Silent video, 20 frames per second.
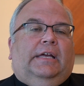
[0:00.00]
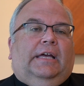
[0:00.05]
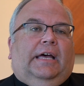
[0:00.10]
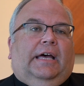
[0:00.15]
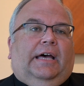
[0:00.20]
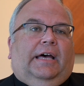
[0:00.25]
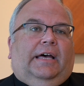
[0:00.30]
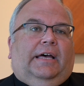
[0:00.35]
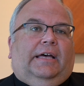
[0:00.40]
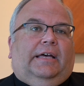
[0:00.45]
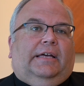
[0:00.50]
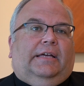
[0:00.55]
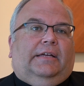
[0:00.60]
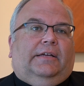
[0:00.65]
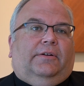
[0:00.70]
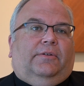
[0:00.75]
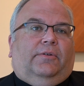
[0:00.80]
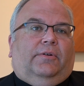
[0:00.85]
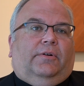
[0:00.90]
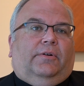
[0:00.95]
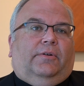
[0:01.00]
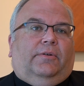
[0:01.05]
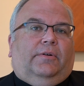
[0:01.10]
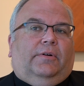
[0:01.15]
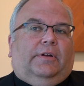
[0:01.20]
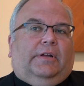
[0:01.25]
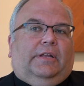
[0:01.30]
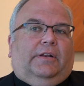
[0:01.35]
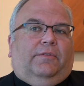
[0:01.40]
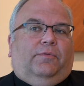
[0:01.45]

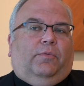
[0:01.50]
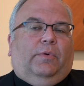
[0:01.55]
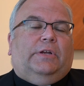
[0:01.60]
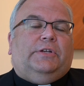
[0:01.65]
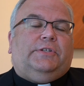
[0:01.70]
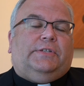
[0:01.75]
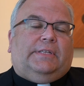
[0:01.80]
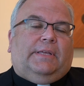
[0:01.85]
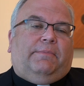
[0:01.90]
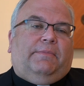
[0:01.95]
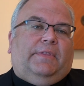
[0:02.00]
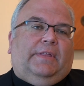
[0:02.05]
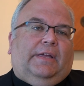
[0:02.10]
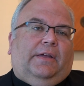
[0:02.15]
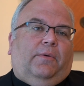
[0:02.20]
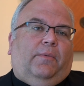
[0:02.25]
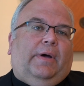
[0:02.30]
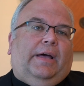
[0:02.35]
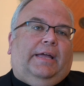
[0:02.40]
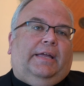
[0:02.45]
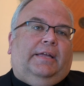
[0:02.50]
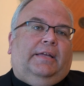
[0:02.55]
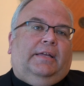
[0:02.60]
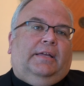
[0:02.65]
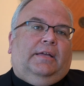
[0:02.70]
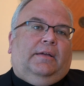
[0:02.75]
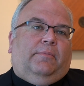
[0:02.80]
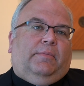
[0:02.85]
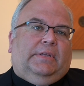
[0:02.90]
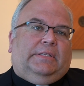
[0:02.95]
or kind of wish something away,
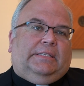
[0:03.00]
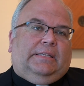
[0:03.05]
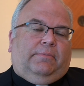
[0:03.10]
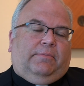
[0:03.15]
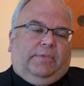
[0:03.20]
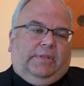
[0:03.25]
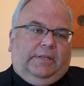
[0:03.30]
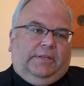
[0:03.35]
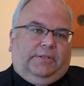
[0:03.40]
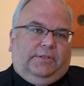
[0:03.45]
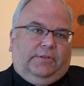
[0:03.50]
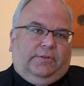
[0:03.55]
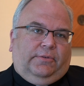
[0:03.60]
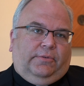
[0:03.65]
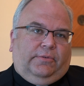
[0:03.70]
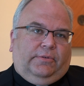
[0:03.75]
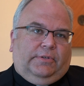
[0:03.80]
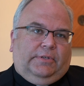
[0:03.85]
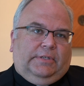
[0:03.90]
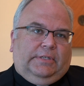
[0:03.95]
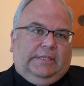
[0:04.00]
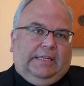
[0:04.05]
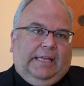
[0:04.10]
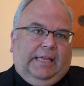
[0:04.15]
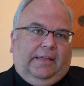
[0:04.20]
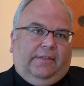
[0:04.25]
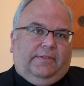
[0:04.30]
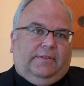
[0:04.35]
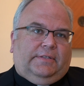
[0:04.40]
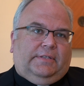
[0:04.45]
but simply to
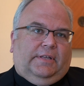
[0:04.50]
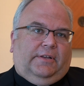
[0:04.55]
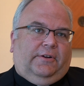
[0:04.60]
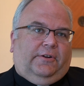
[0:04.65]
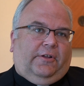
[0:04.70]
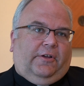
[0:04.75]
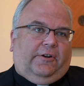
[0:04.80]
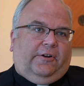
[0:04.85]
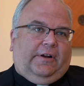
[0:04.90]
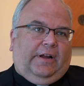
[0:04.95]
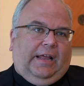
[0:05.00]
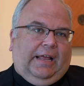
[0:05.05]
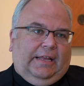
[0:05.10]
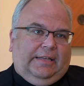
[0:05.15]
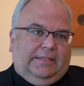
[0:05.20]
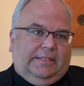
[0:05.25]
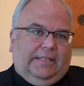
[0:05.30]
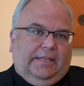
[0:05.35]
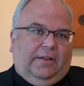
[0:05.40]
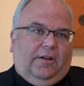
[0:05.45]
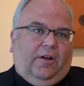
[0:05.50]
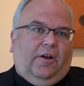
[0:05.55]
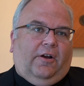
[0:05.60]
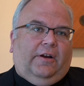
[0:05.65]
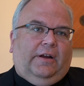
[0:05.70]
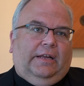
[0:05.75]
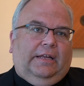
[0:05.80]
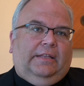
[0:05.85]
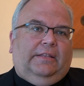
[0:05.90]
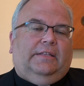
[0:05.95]
take the son or daughter as they
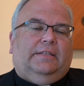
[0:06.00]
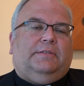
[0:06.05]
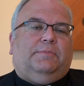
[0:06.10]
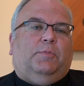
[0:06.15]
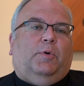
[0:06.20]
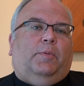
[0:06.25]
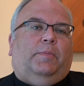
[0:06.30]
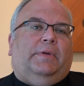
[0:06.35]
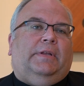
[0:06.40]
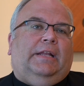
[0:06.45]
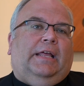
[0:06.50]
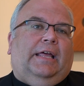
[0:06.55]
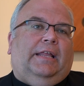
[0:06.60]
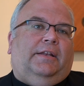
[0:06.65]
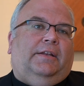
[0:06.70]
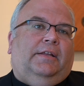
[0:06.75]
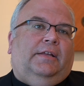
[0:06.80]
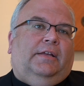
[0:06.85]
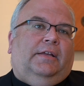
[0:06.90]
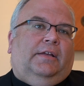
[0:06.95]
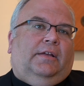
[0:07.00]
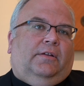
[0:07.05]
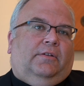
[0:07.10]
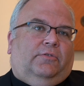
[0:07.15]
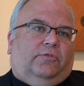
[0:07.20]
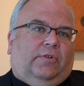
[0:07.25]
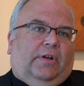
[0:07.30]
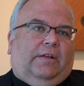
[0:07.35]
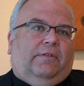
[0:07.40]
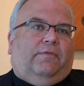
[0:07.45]
are in this moment and
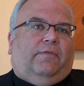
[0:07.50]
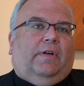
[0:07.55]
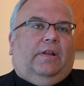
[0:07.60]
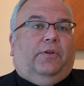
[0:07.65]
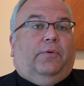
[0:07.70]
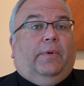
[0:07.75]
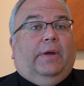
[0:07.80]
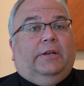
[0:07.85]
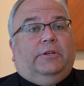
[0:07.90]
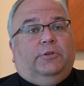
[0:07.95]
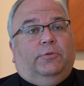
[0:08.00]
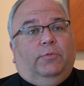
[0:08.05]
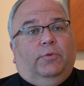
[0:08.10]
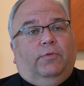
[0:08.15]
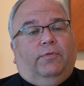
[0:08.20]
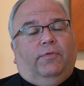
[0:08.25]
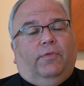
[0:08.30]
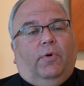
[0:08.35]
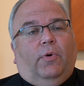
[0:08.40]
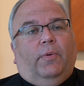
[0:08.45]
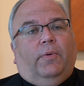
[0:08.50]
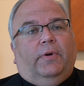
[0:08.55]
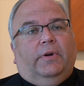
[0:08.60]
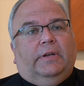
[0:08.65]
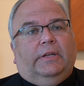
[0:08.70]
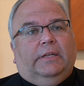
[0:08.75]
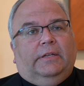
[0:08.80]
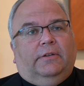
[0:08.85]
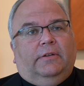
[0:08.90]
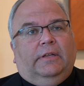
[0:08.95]
try and find a way to move forward
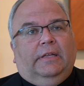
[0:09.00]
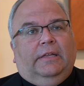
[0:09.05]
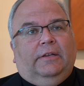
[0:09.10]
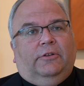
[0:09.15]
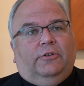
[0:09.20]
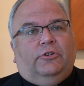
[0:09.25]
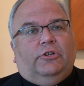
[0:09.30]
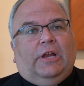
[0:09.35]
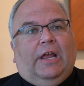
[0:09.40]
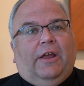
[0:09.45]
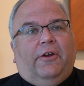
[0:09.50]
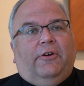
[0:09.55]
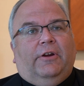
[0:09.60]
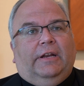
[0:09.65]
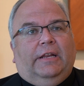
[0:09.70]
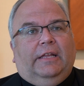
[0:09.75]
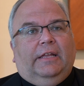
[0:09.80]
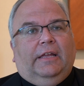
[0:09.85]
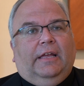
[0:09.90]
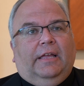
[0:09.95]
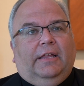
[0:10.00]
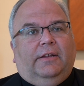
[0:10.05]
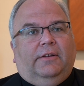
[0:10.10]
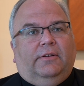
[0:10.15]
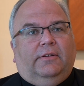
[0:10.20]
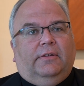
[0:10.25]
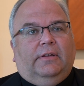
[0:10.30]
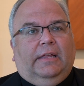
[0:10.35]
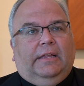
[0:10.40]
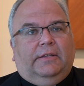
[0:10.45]
in charity
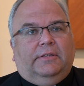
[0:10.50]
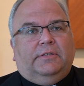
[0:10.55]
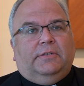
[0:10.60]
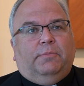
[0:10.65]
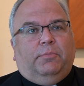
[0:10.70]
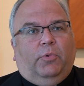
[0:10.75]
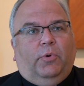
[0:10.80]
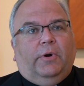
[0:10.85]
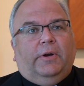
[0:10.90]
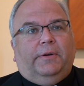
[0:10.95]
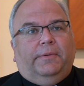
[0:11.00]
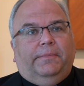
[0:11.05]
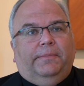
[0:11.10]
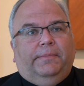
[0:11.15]
and support.